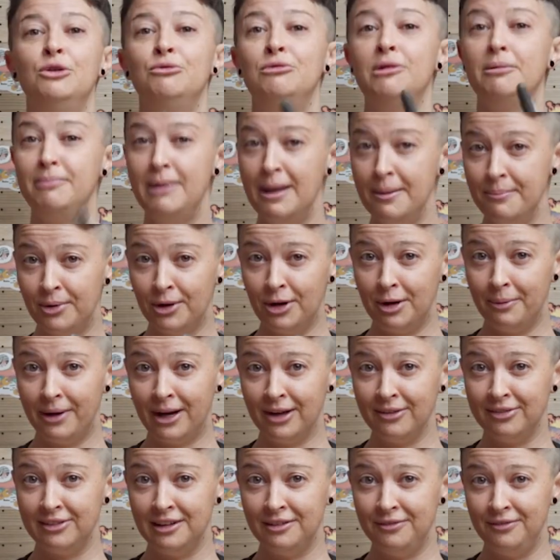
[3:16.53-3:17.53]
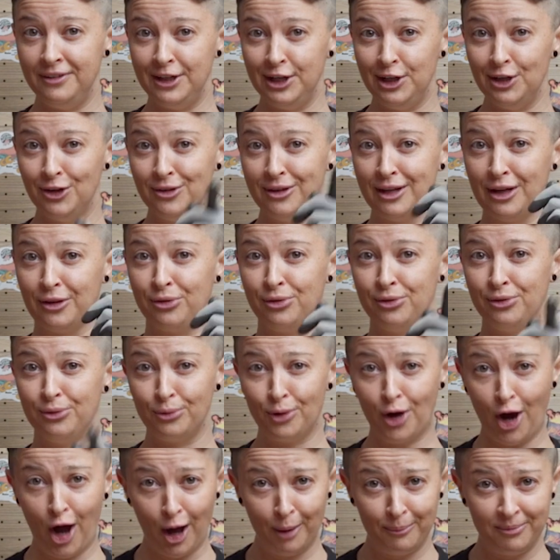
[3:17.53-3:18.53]
remember about that video that
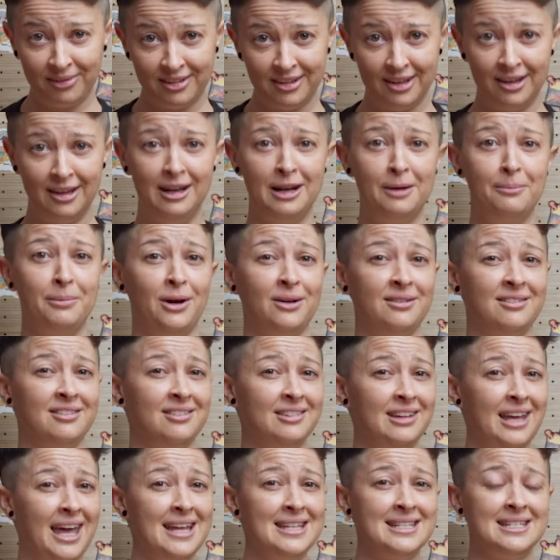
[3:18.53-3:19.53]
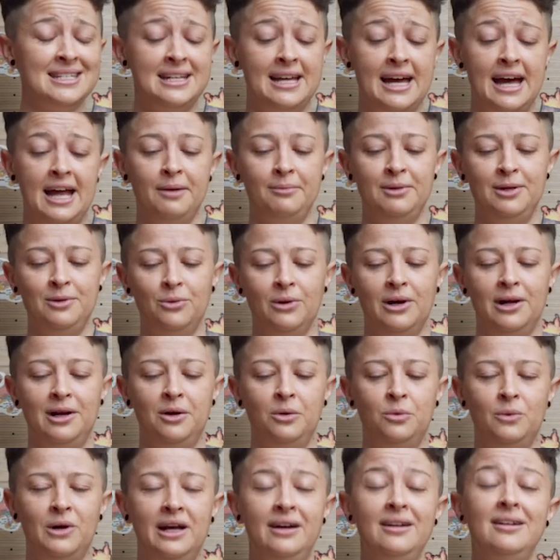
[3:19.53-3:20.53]
Throbs did about Skate Anatomy
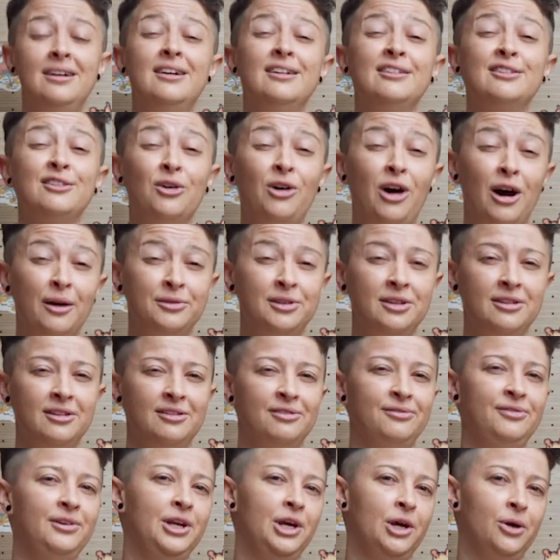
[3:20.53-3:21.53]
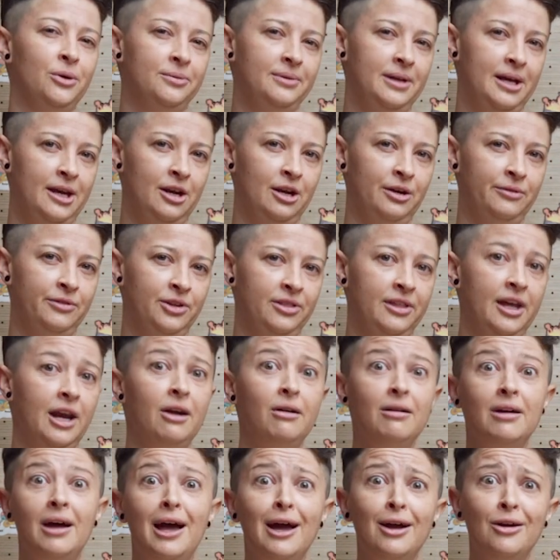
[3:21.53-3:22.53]
101. So after this video, head over there
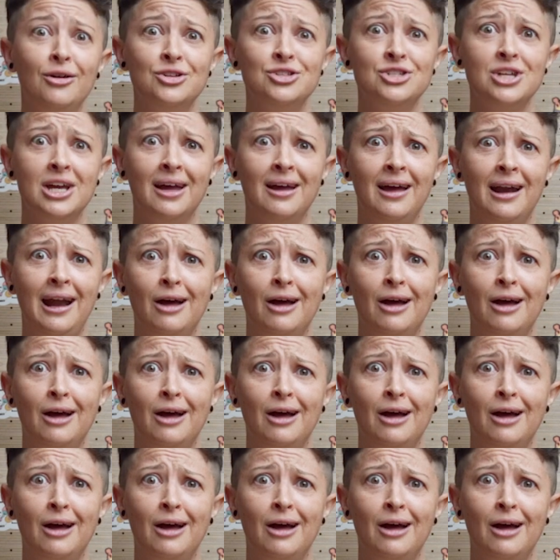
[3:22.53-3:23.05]
and go check it